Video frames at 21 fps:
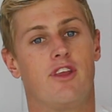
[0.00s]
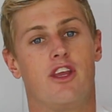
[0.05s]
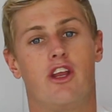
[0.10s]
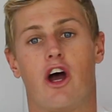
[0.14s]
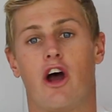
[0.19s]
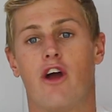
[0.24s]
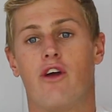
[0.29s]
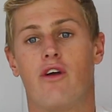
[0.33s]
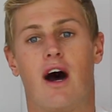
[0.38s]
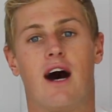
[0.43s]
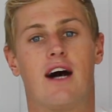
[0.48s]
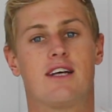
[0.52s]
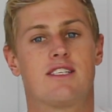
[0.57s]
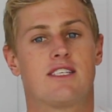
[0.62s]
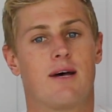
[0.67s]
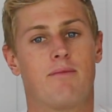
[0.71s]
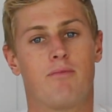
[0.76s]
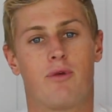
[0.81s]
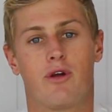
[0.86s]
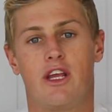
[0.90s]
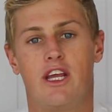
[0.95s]
You know, ask
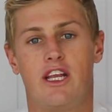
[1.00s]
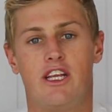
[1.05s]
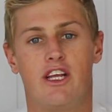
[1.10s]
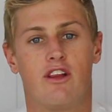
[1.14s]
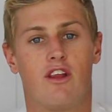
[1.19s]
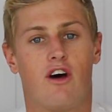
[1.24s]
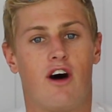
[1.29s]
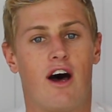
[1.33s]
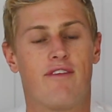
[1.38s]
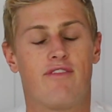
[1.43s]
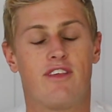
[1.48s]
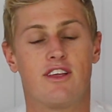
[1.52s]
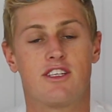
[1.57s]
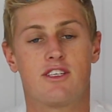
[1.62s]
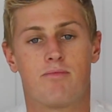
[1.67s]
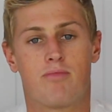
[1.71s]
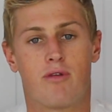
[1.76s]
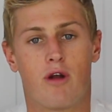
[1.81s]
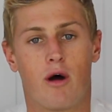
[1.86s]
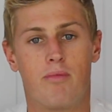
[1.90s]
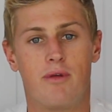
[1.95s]
somebody in your life that's
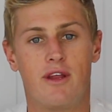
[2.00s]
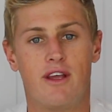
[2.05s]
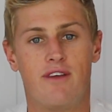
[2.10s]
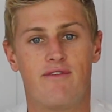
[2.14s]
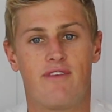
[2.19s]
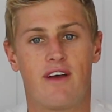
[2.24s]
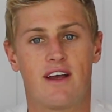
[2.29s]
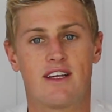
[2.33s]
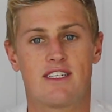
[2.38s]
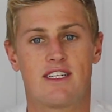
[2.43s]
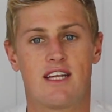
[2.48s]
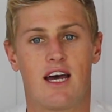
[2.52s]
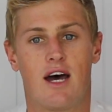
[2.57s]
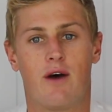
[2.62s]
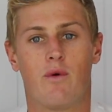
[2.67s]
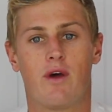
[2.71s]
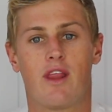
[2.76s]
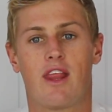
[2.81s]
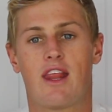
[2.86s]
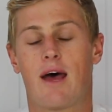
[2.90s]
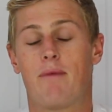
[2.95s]
a property investor,
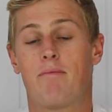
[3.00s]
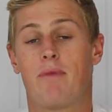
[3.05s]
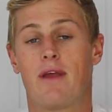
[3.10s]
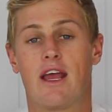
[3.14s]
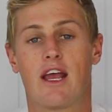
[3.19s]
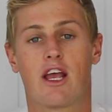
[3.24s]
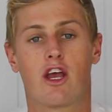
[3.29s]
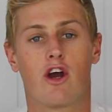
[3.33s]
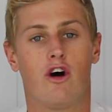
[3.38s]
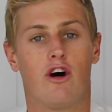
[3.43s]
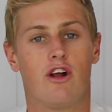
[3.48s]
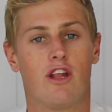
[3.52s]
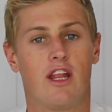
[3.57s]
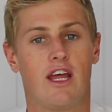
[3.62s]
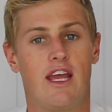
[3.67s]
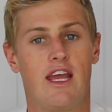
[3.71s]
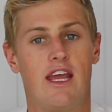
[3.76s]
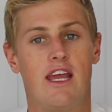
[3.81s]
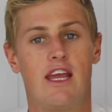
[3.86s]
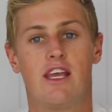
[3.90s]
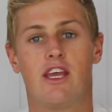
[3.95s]
whether that be a
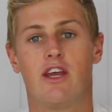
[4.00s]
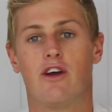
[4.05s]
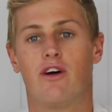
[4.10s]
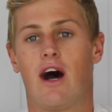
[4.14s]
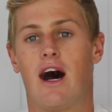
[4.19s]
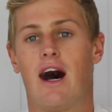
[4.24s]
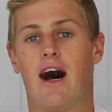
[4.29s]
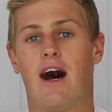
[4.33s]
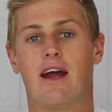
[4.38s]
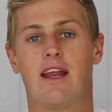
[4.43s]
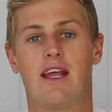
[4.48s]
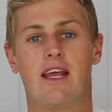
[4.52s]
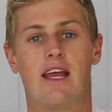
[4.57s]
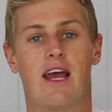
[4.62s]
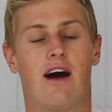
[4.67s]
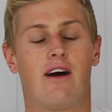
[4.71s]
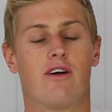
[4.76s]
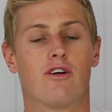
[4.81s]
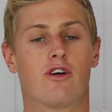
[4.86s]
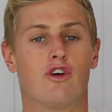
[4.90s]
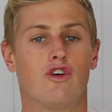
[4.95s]
colleague, your auntie,
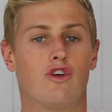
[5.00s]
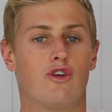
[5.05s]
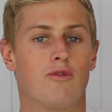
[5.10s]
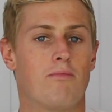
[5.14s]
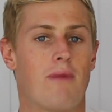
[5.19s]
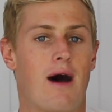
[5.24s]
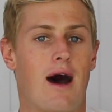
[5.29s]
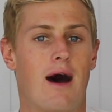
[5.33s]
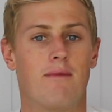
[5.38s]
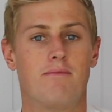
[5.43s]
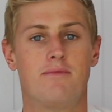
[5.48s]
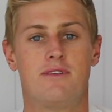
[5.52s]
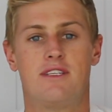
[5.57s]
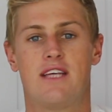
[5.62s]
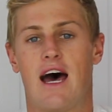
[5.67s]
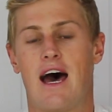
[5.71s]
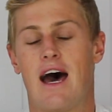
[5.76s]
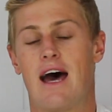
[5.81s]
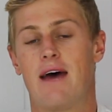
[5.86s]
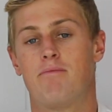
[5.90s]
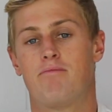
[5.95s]
uncle, mum,
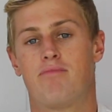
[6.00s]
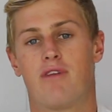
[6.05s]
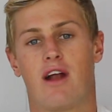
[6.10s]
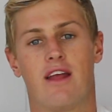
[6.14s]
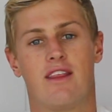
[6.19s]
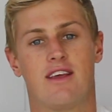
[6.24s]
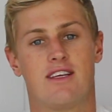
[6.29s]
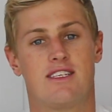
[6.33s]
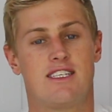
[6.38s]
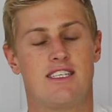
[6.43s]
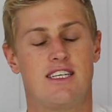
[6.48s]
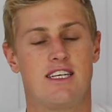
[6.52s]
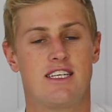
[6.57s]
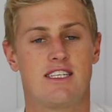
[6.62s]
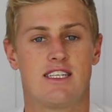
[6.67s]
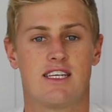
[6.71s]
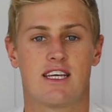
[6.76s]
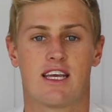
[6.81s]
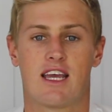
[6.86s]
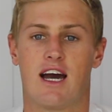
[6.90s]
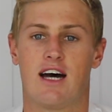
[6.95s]
dad, brother,
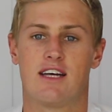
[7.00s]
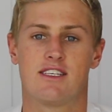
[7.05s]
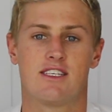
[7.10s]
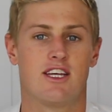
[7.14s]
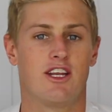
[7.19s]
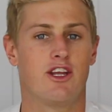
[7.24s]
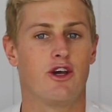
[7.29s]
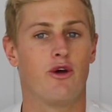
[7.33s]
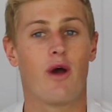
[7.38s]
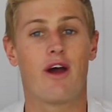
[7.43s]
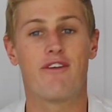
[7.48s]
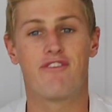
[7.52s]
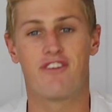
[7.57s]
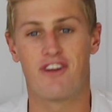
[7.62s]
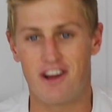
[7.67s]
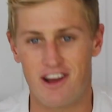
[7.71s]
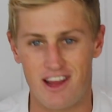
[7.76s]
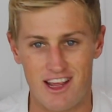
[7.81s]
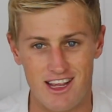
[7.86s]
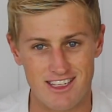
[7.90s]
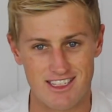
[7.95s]
sister, cousin,
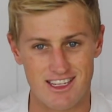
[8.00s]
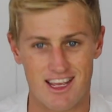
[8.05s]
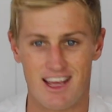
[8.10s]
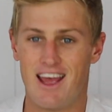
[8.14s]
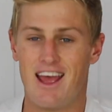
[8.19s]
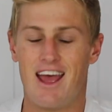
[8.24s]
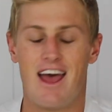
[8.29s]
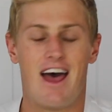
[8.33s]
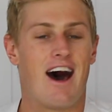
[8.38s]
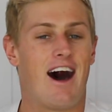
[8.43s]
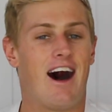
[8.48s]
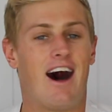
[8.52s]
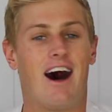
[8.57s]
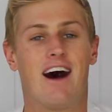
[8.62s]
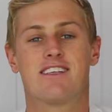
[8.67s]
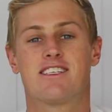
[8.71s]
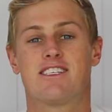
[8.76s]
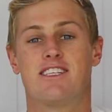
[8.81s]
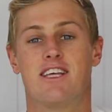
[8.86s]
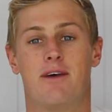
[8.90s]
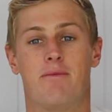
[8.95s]
whoever it is.
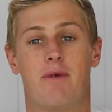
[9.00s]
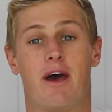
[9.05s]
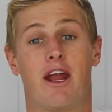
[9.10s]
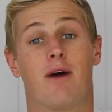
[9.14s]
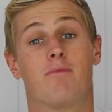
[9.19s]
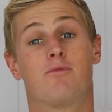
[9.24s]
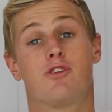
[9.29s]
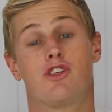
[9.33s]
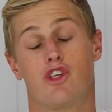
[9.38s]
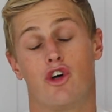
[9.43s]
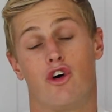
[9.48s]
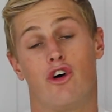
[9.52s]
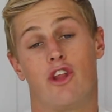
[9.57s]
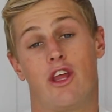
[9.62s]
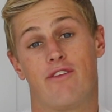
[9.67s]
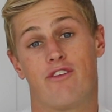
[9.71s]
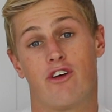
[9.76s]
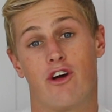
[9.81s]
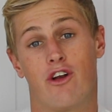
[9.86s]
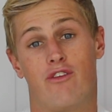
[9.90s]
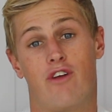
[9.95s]
Ask them, and I'm sure
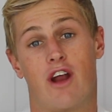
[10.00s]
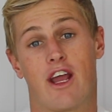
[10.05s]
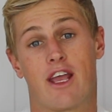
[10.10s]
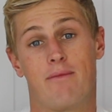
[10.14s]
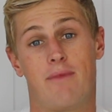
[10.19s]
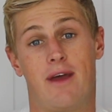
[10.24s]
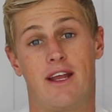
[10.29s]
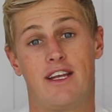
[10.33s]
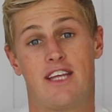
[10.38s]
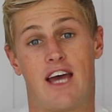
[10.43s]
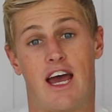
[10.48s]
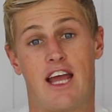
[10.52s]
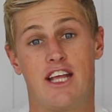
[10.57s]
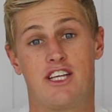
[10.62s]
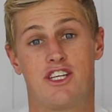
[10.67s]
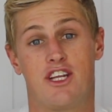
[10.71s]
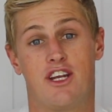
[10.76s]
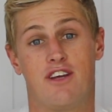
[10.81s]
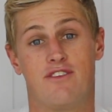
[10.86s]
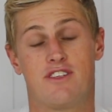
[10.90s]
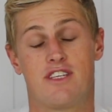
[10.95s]
they've got a
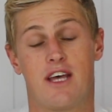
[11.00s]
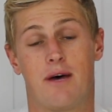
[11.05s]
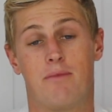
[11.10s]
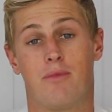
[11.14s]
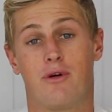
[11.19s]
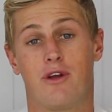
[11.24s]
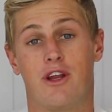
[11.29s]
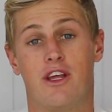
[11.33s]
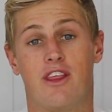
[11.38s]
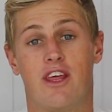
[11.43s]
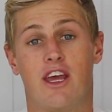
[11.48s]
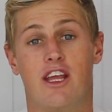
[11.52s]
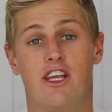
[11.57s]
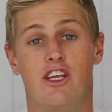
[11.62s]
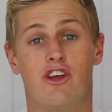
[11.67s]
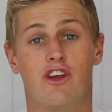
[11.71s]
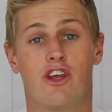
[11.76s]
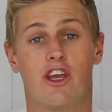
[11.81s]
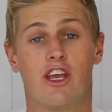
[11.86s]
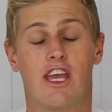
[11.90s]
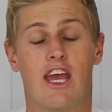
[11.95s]
recommendation of somebody that
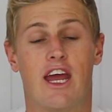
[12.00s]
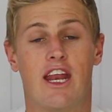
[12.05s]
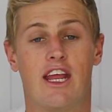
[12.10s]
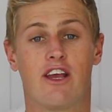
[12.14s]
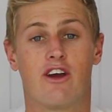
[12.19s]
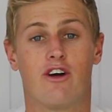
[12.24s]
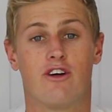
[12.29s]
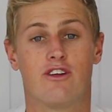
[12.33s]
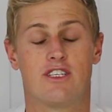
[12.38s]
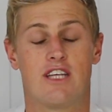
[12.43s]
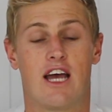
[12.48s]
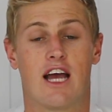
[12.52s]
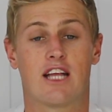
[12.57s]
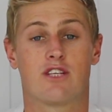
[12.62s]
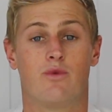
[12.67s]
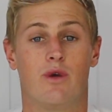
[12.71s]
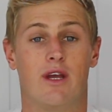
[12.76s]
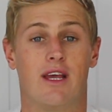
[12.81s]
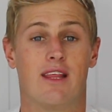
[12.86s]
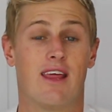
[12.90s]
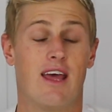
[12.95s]
you can get in
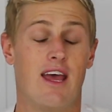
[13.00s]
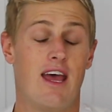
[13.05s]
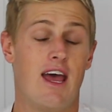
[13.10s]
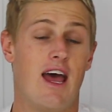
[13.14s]
contact with.